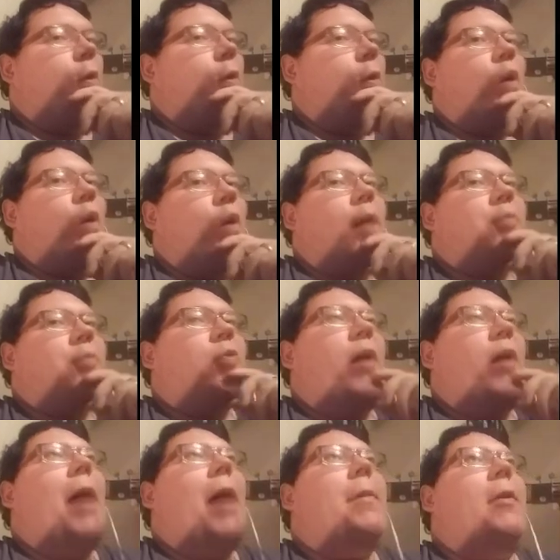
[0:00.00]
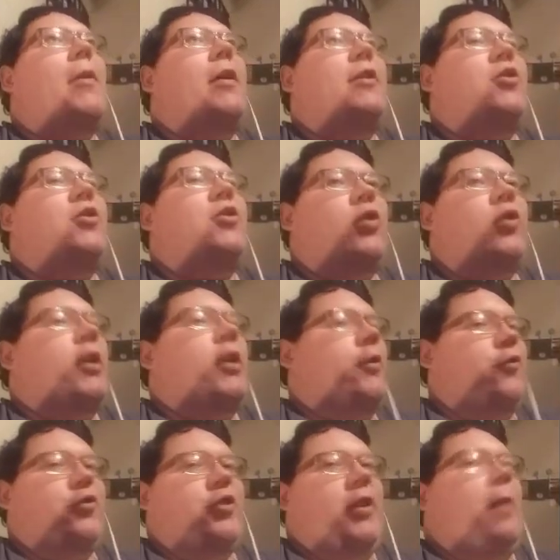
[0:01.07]
Well, I'm so happy that you're not
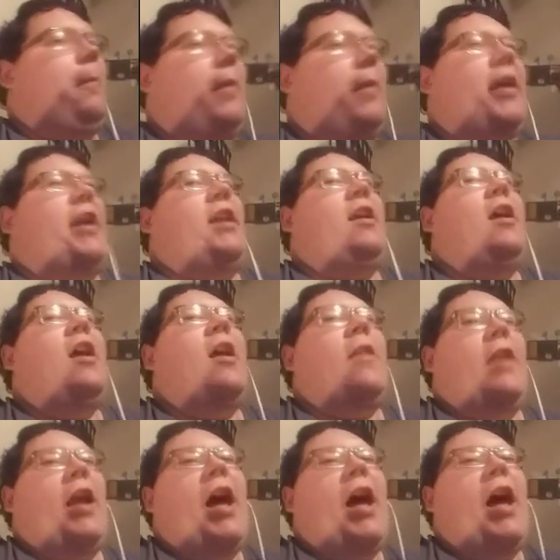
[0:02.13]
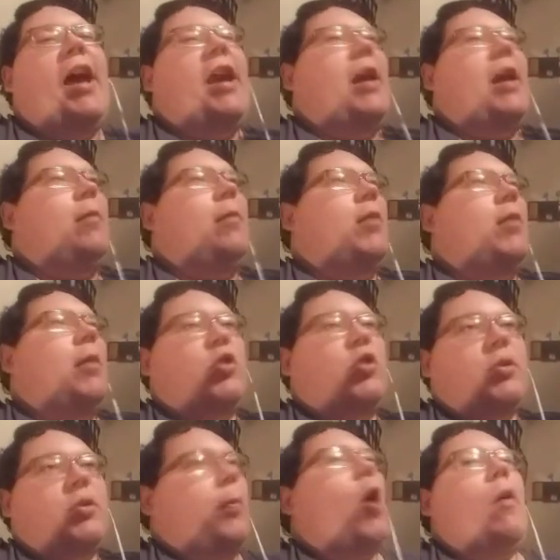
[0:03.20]
interested in me, that I am the
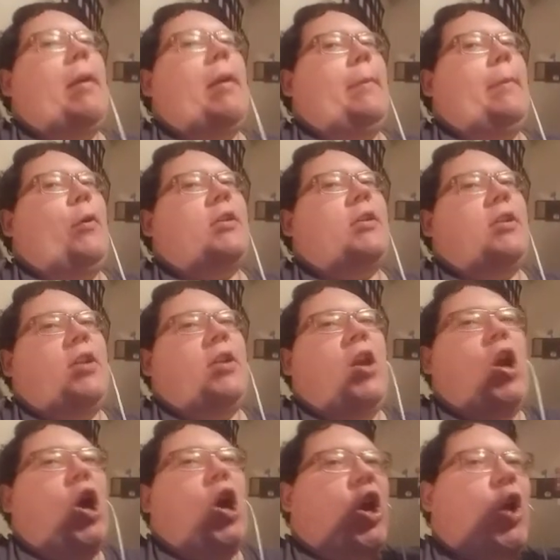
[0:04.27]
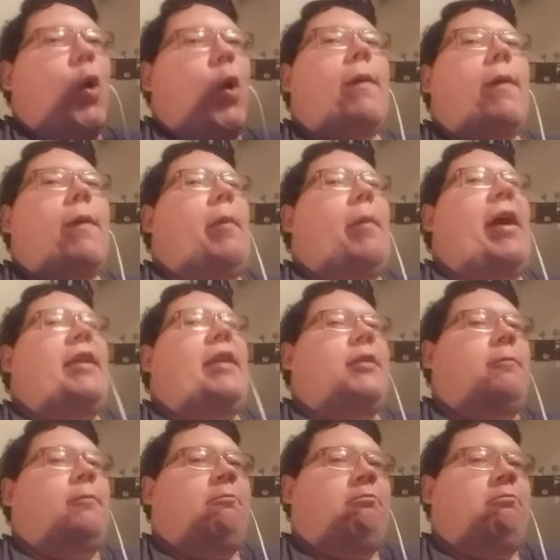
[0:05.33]
most boring person you have ever met.